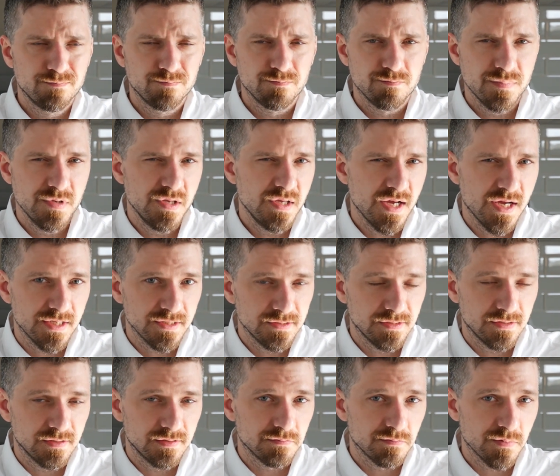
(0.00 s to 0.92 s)

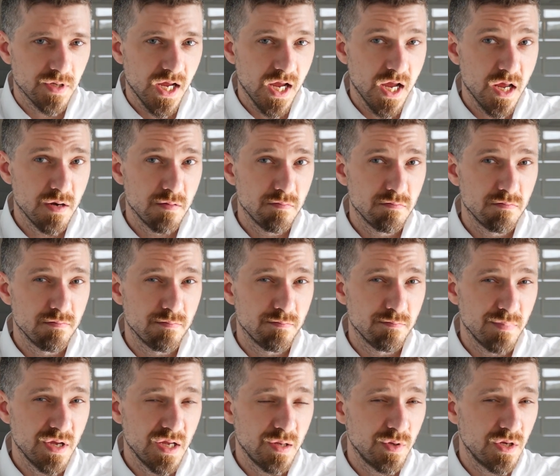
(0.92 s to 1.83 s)
Yes, and
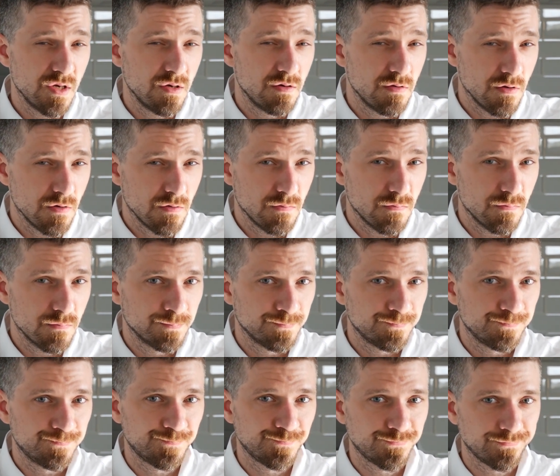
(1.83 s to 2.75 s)
maybe no.
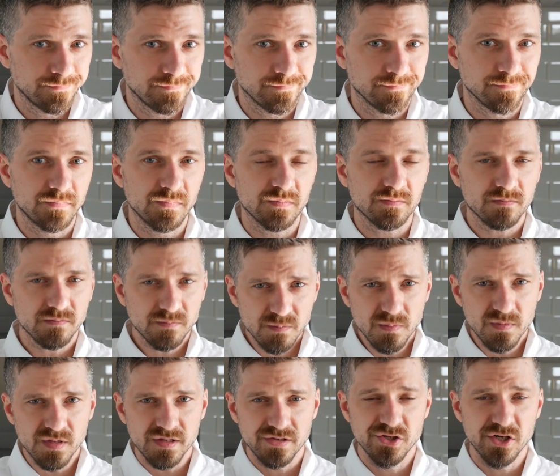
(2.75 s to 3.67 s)

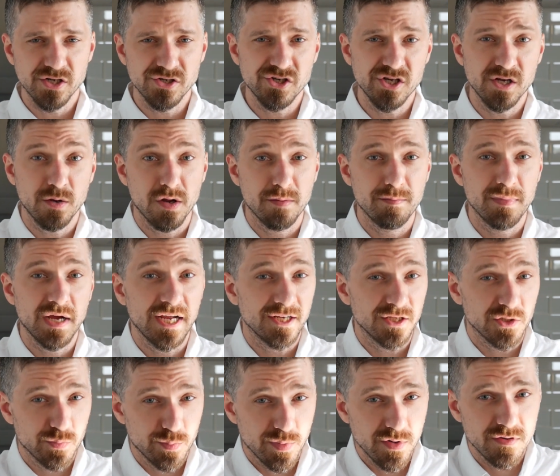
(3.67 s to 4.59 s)
Judging on my
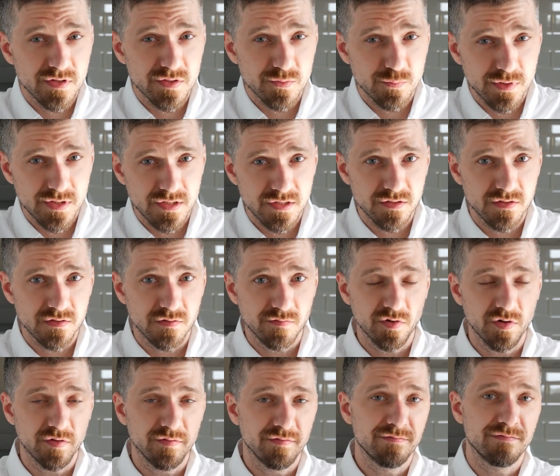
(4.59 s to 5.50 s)
experience with this
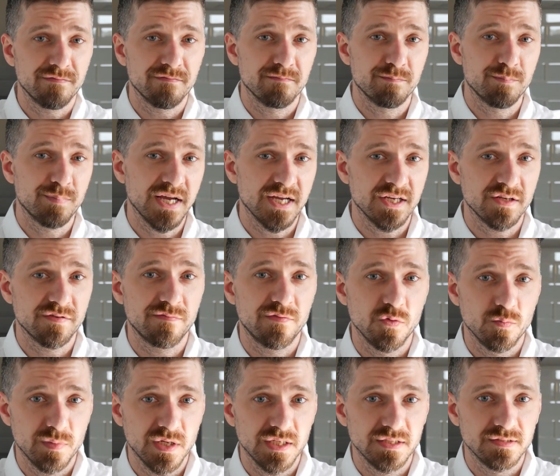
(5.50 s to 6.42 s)
over the past few
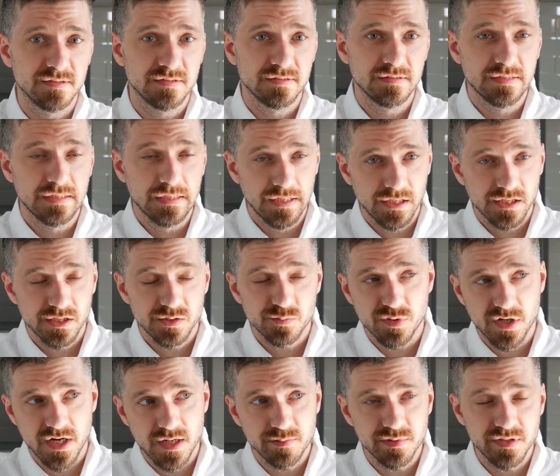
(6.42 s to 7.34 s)
months, it's
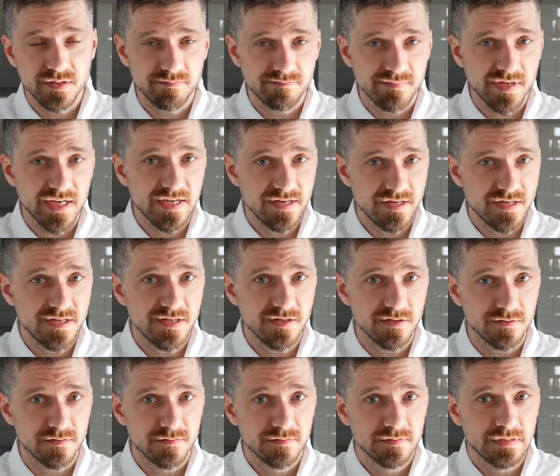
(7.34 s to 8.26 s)
probably
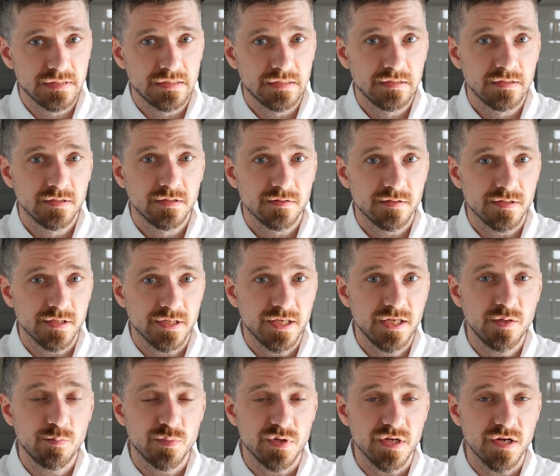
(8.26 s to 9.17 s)
ideal to
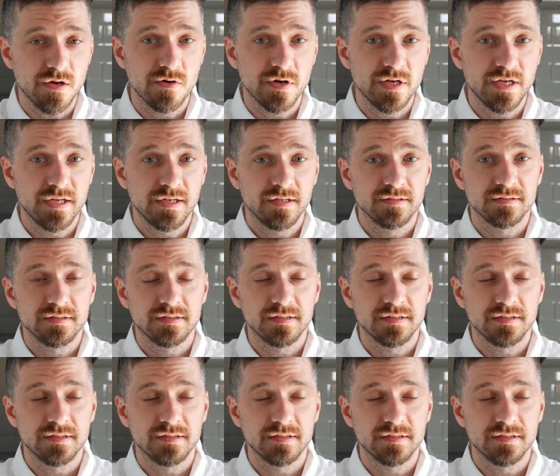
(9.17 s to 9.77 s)
keep dairy